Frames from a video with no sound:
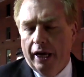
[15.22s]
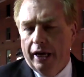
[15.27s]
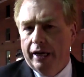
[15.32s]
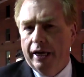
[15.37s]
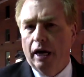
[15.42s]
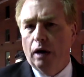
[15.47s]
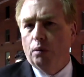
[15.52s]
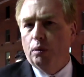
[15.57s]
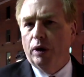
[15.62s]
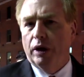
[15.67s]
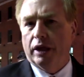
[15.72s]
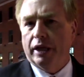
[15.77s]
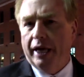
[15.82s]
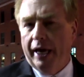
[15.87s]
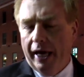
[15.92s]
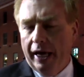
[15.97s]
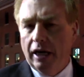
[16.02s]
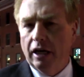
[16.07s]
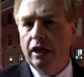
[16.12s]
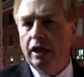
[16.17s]
Yet, with
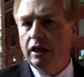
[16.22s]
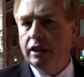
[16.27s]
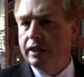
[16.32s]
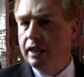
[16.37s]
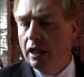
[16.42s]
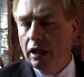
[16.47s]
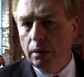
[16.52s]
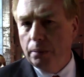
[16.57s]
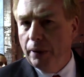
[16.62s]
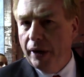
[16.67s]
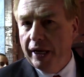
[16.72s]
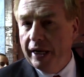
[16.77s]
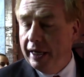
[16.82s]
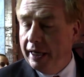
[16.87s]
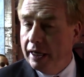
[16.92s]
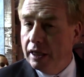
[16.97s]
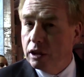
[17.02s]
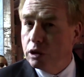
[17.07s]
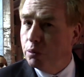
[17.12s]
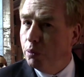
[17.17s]
Canada
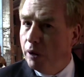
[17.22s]
celebrating its